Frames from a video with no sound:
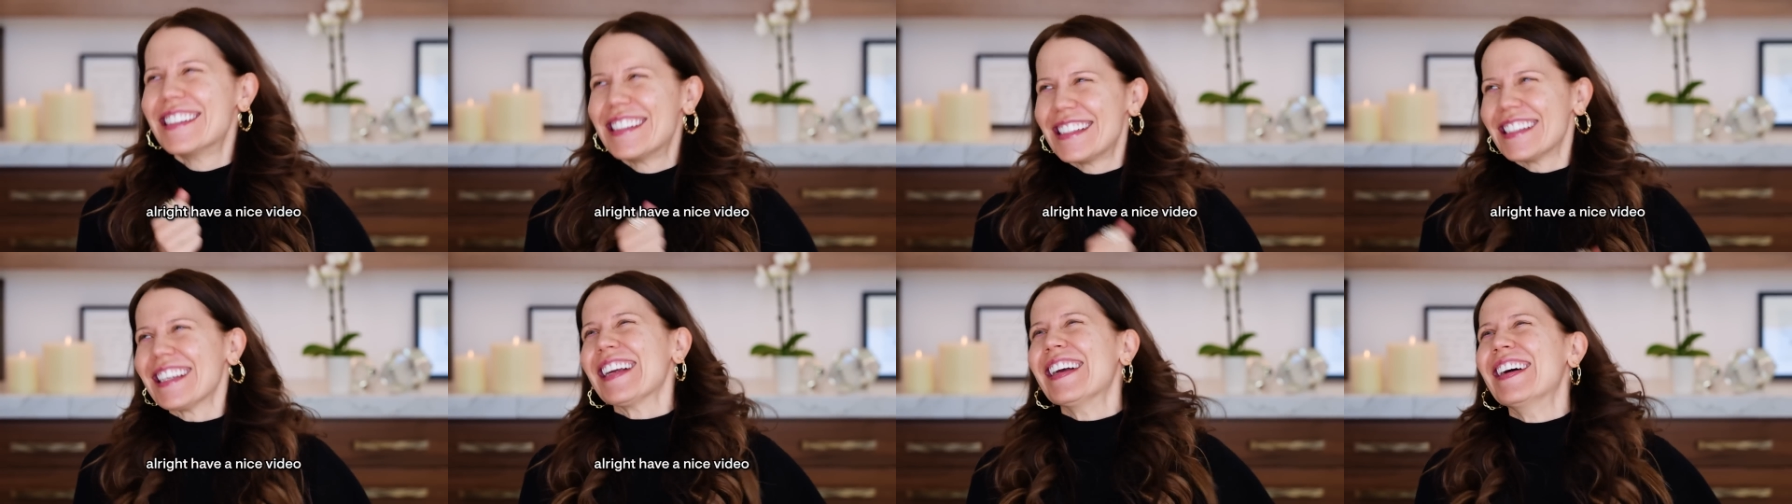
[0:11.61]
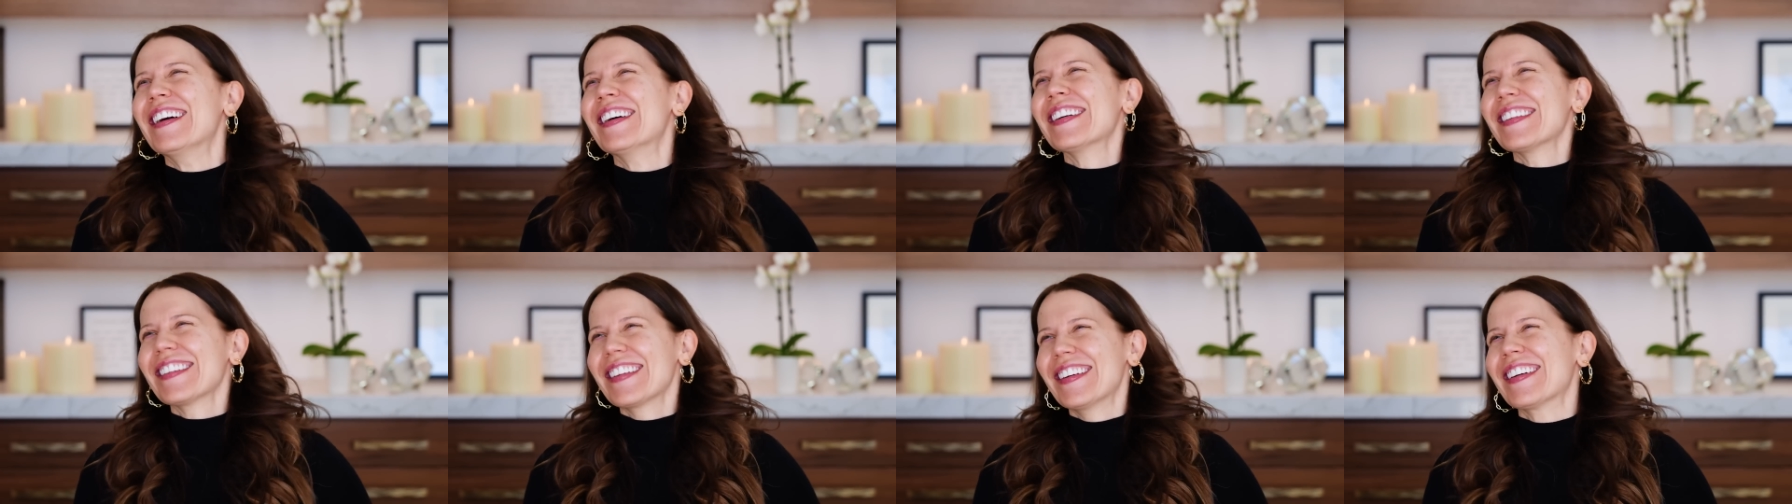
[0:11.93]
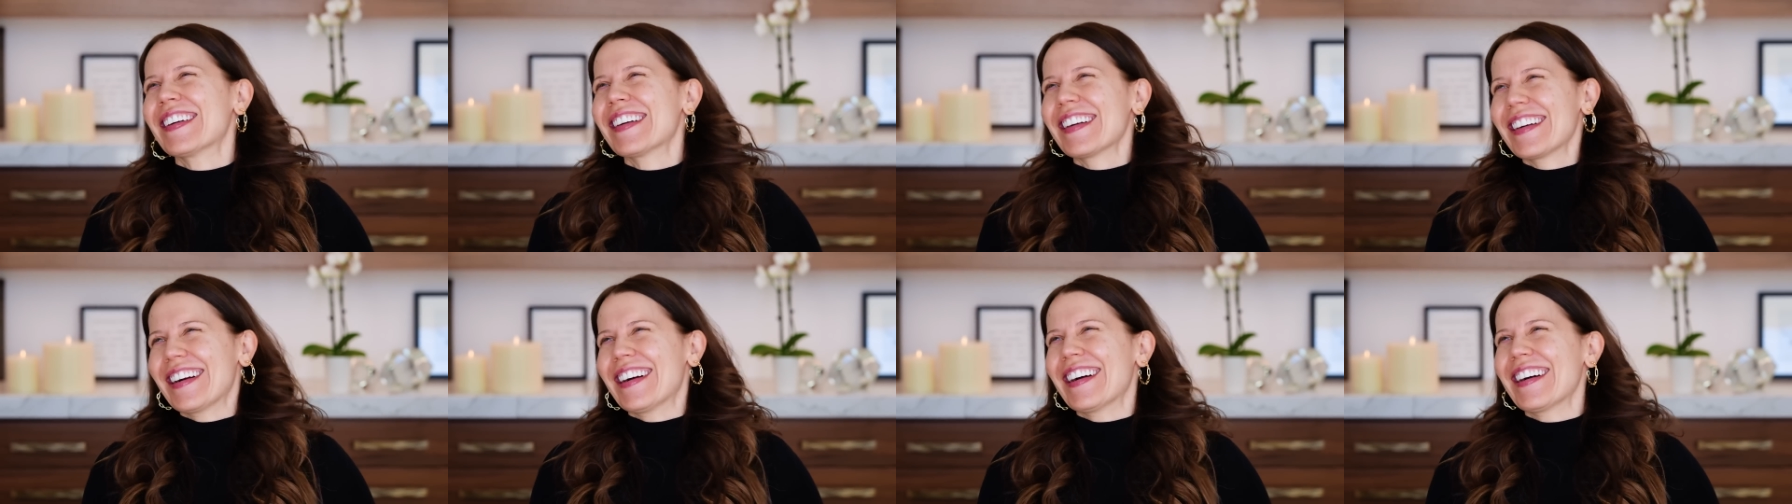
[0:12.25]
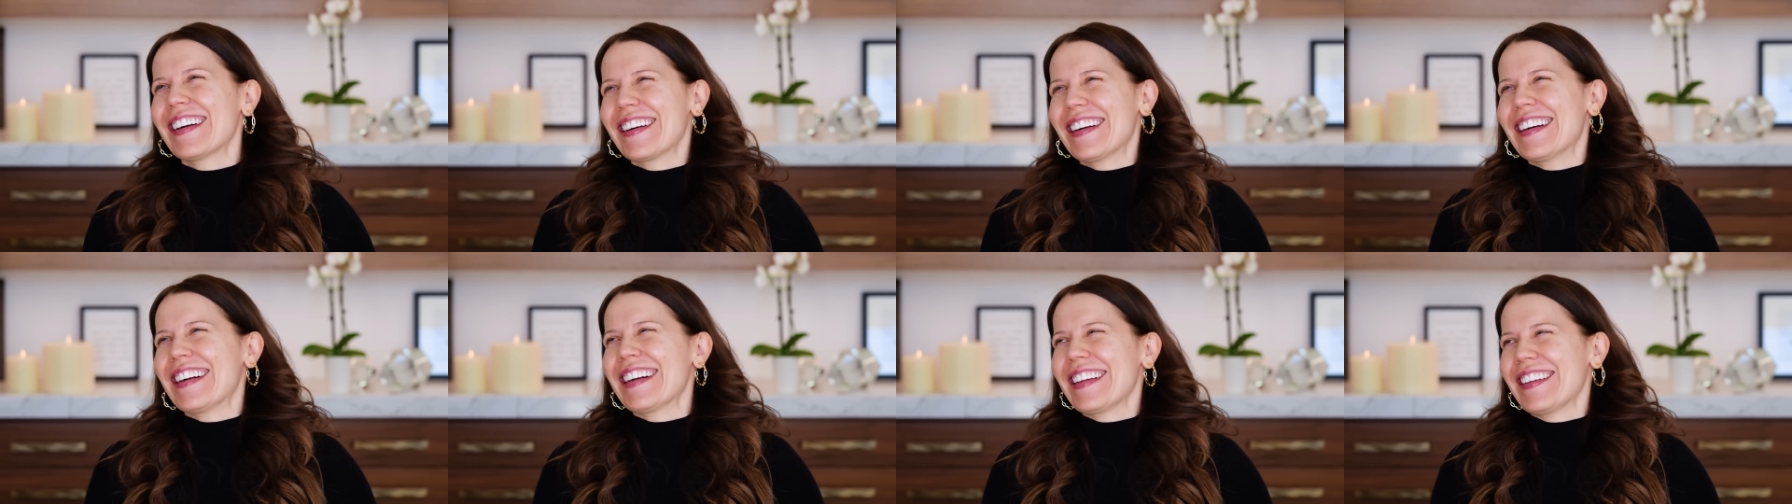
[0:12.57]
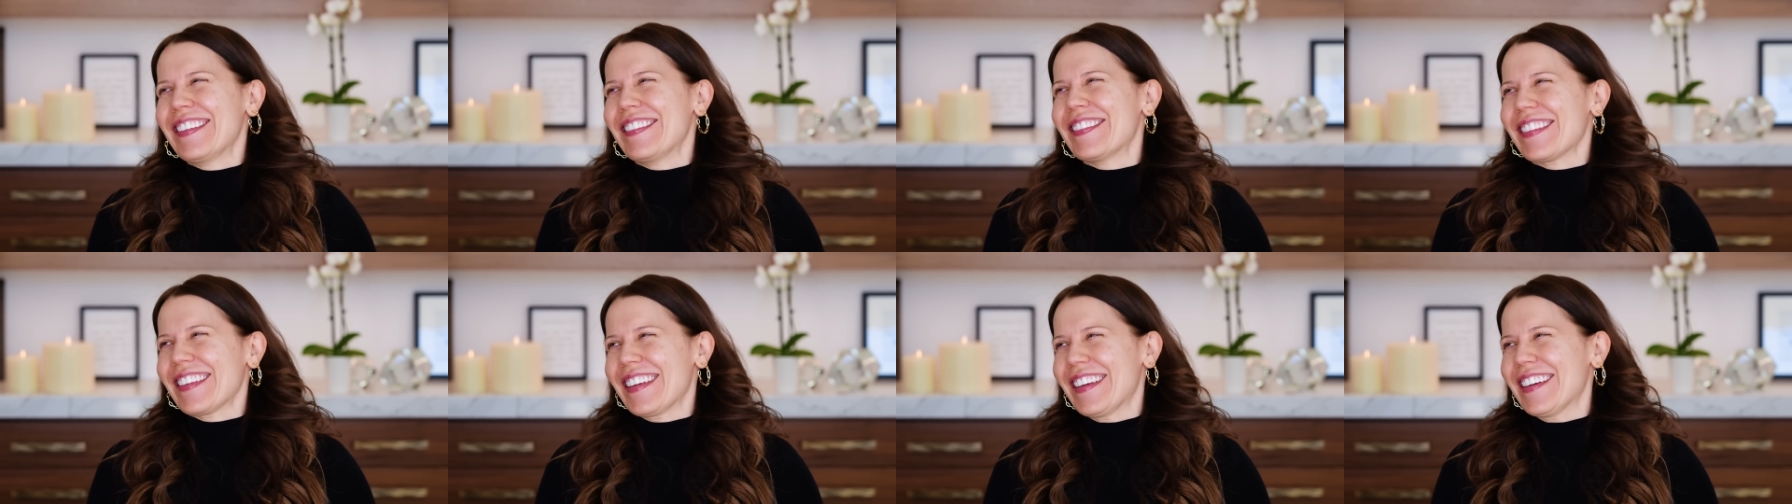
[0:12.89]
shoot, we're
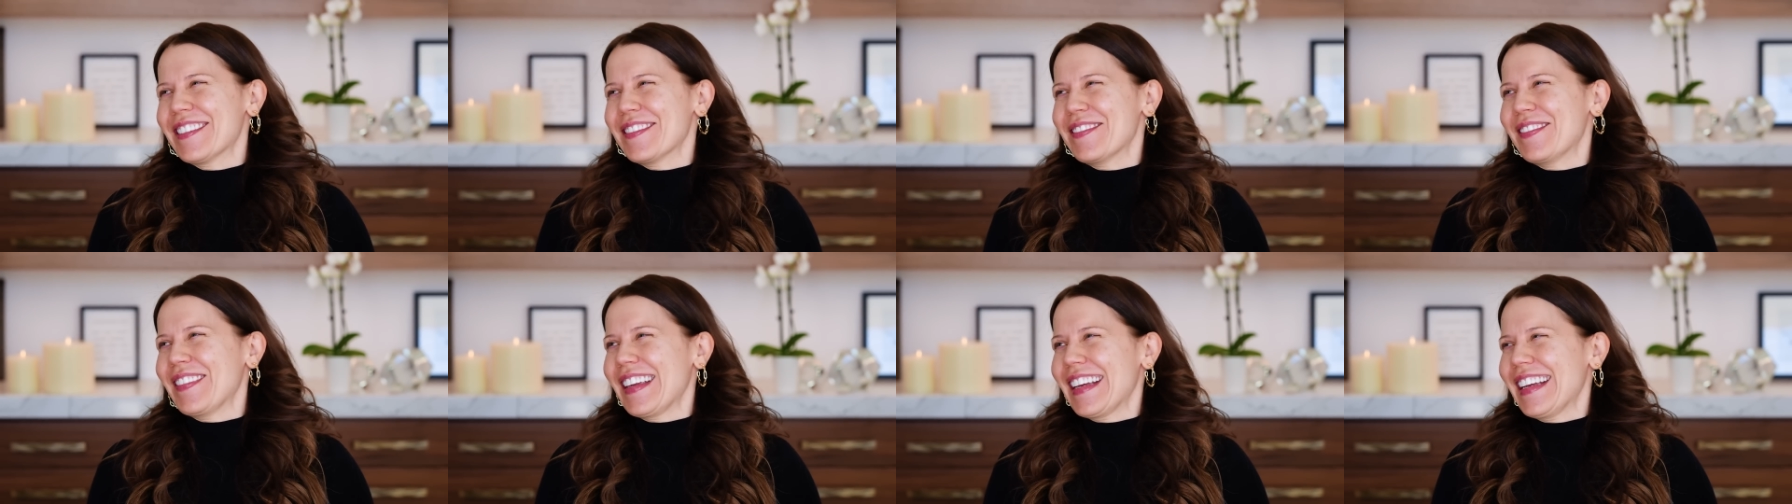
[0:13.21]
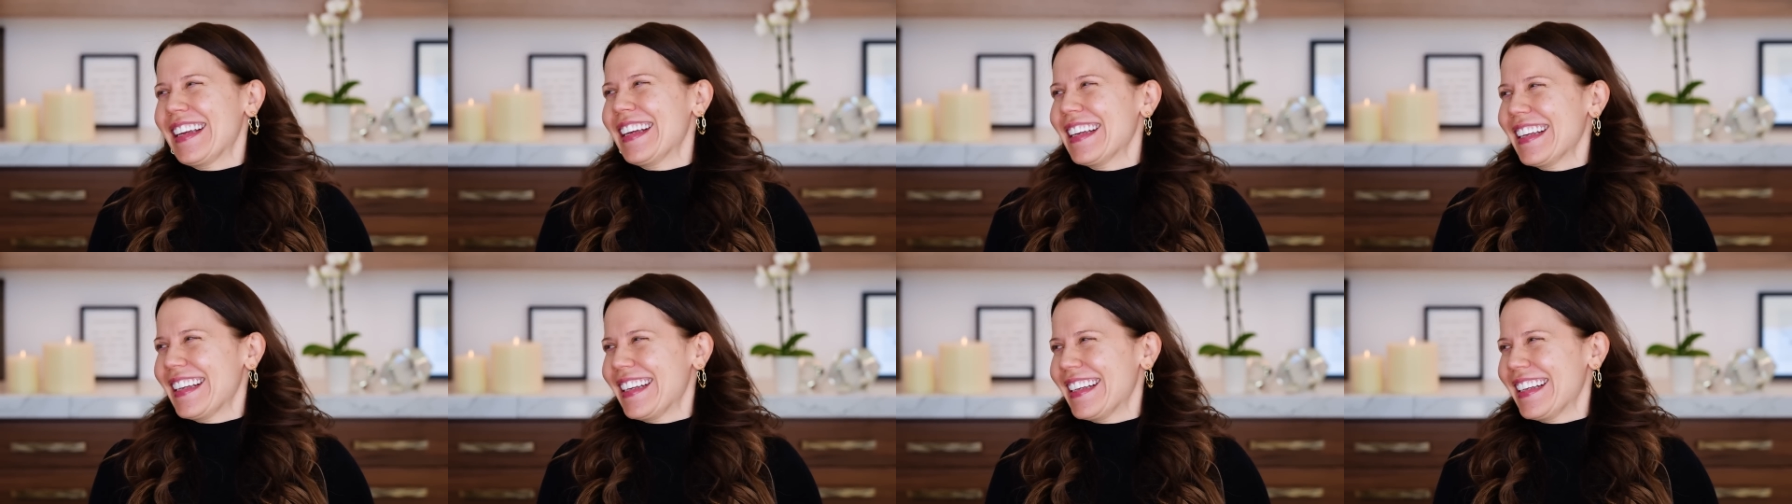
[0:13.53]
already filming.